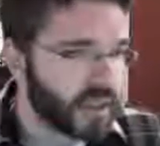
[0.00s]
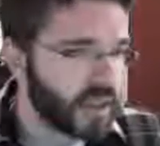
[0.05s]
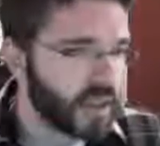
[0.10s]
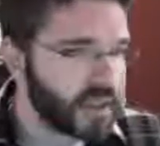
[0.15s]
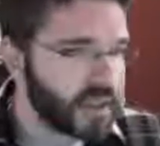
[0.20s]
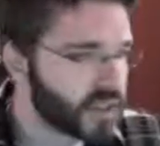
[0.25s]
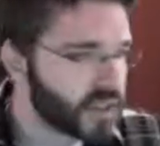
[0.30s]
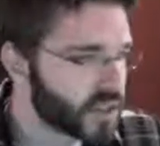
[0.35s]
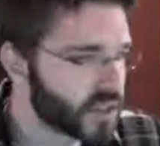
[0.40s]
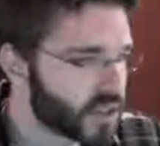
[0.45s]

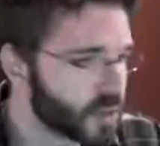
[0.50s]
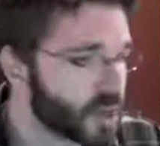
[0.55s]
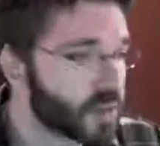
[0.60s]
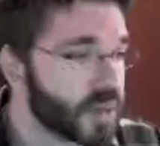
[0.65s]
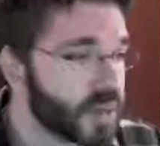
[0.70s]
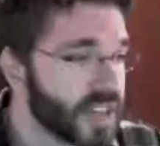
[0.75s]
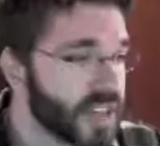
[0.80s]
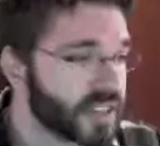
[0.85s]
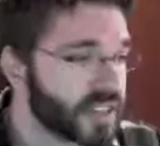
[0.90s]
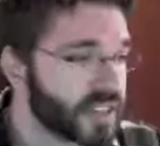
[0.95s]
So some of the
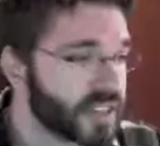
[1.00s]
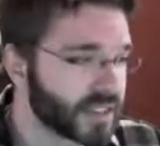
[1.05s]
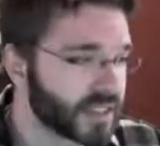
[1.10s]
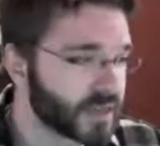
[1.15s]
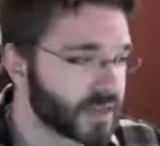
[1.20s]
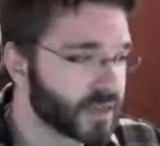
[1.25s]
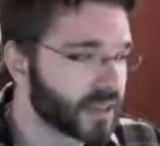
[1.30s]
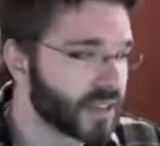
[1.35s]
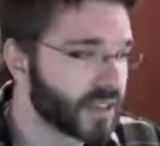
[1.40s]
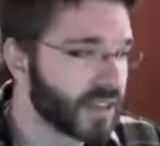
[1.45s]
pieces
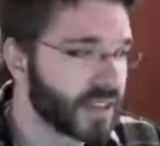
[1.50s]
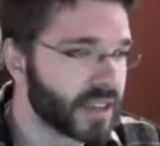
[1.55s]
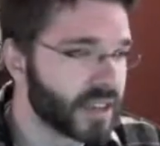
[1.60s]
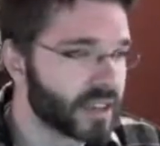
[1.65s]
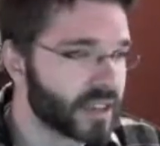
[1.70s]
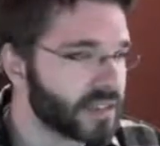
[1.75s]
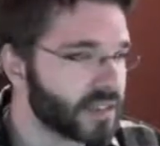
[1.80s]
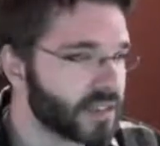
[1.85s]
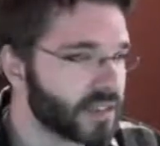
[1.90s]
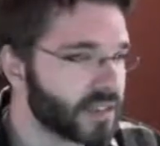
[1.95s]
that
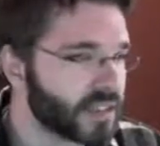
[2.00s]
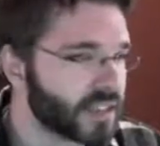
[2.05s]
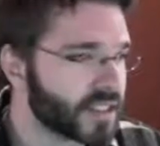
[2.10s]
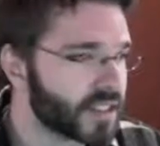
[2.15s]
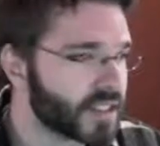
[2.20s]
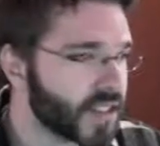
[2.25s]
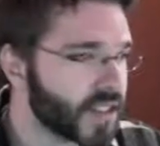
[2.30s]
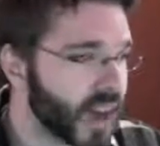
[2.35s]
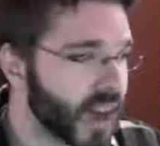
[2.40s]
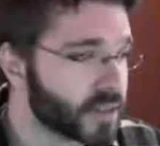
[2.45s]
really
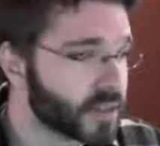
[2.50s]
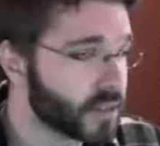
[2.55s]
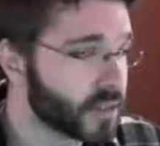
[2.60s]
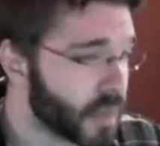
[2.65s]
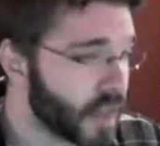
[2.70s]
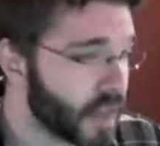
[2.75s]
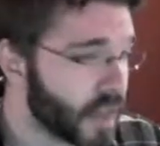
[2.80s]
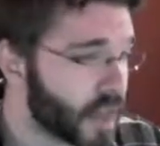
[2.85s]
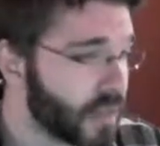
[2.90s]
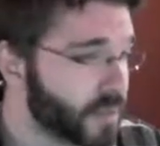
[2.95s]
stood out to
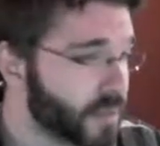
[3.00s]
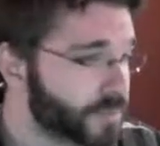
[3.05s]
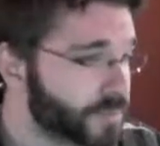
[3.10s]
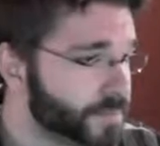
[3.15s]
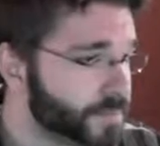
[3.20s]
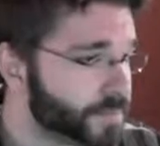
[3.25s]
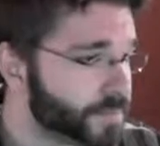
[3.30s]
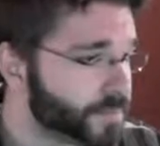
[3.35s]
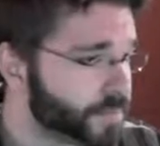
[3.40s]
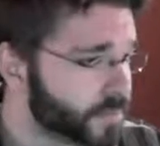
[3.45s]
me
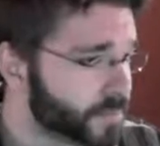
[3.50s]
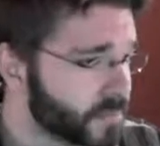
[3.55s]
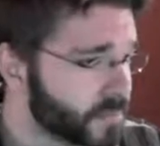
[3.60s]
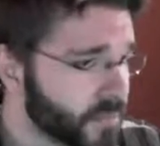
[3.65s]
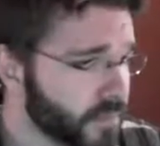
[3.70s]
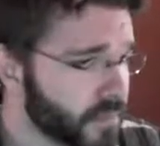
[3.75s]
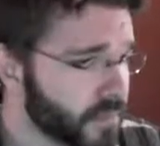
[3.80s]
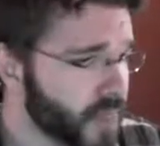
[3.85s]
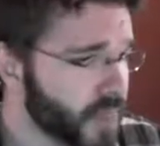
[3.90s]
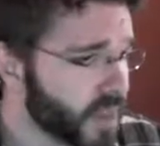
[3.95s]

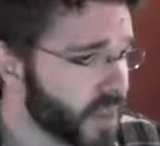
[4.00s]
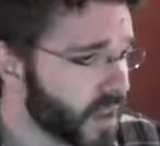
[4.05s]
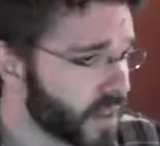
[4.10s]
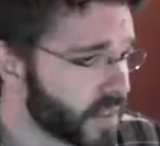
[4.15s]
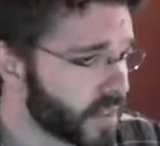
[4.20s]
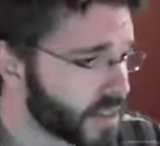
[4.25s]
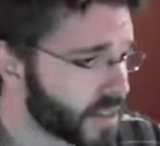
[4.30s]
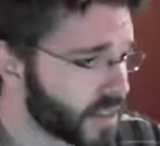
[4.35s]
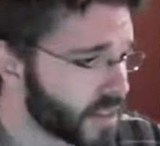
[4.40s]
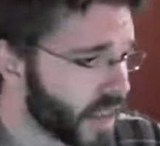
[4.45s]
in
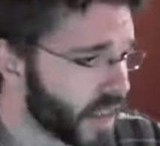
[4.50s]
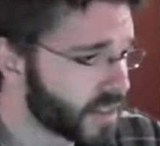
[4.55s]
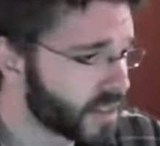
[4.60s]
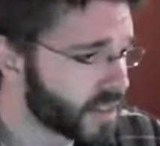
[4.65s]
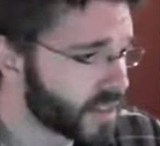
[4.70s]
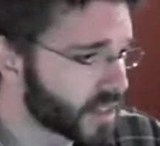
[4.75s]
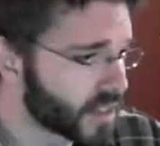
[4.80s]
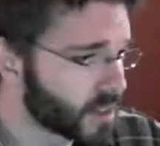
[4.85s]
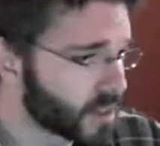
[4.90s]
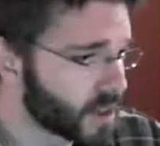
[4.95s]
this
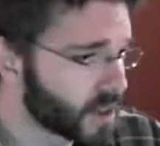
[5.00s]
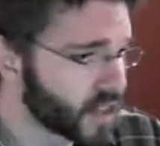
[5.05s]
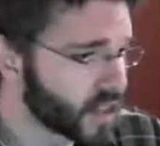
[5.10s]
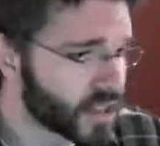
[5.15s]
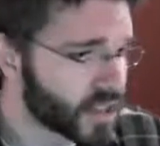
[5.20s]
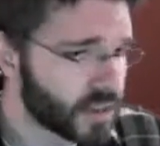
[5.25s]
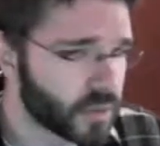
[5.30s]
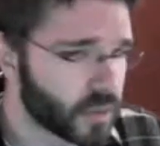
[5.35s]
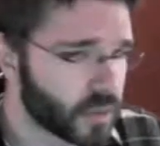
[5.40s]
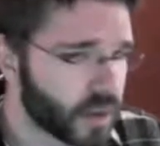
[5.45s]
last
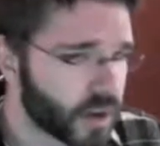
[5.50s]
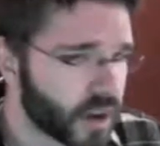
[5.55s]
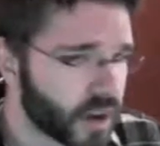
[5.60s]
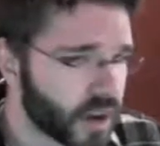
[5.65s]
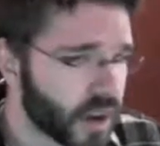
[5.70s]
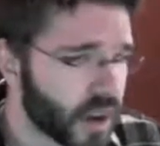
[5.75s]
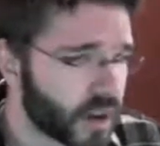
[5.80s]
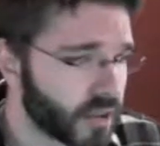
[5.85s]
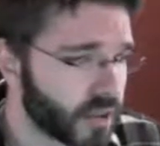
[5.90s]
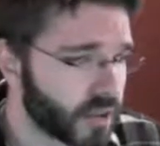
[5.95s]
exhibition were
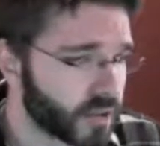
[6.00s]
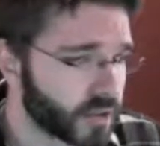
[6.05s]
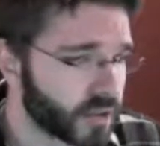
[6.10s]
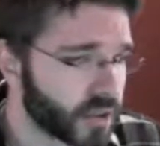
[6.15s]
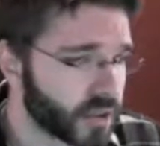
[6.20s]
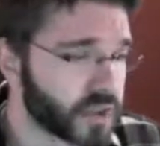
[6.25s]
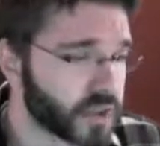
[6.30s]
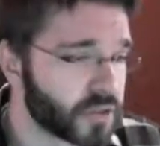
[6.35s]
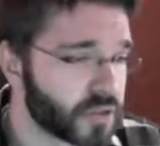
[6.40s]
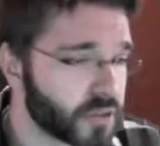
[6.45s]
uh,
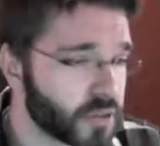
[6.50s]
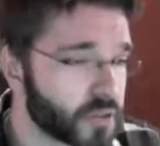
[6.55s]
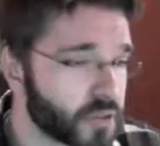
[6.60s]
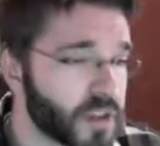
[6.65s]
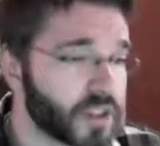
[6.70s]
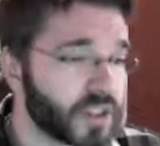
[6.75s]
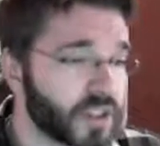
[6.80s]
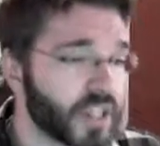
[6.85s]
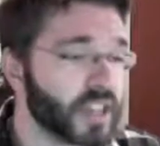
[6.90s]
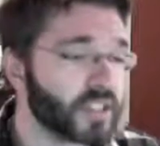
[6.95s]
first and
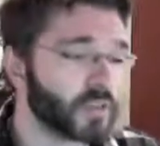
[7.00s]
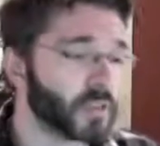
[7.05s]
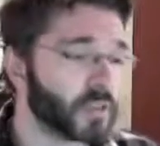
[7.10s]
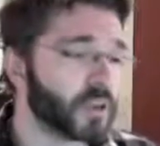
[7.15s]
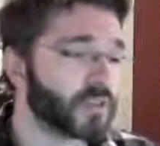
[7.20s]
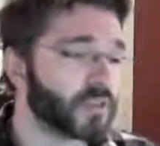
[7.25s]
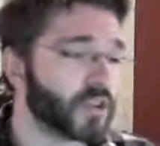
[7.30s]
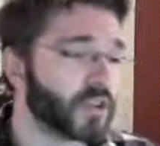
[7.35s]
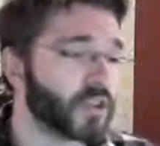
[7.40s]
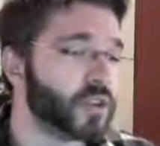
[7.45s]
foremost, he's
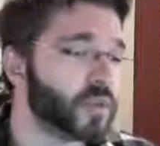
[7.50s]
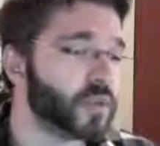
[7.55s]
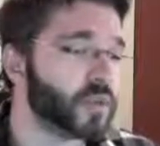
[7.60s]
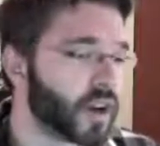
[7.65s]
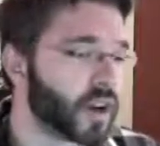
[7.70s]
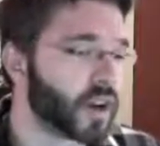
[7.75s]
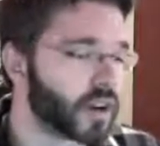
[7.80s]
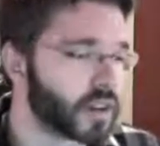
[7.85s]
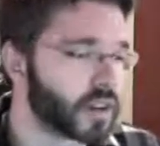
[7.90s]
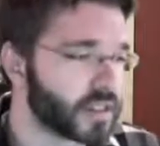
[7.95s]
one of our
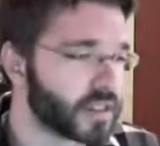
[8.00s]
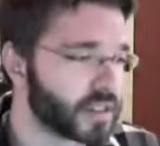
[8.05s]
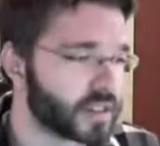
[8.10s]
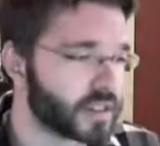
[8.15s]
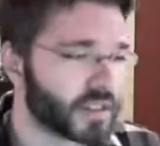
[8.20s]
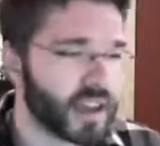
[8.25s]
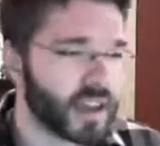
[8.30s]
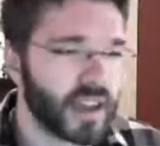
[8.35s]
newer artists.